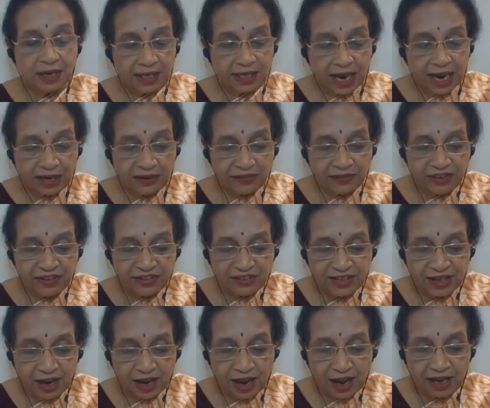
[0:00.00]
that which is
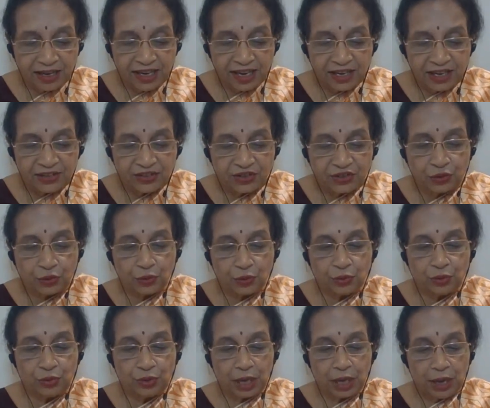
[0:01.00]
the highest
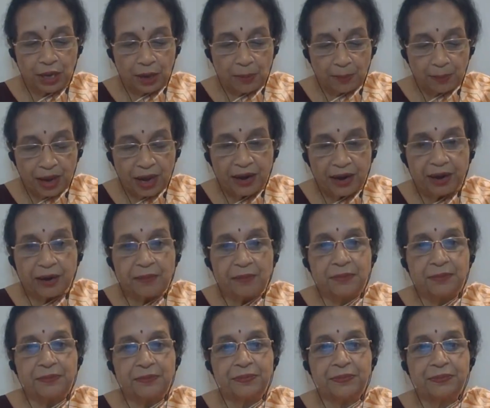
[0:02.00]
truth,
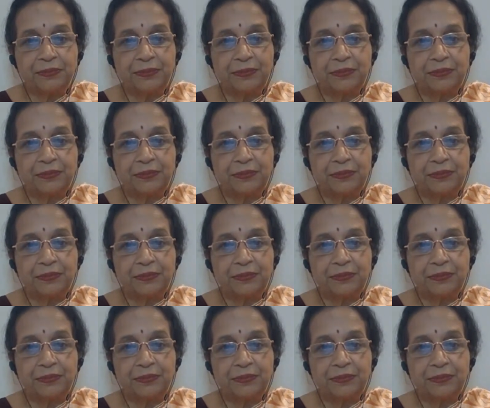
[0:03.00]
Param,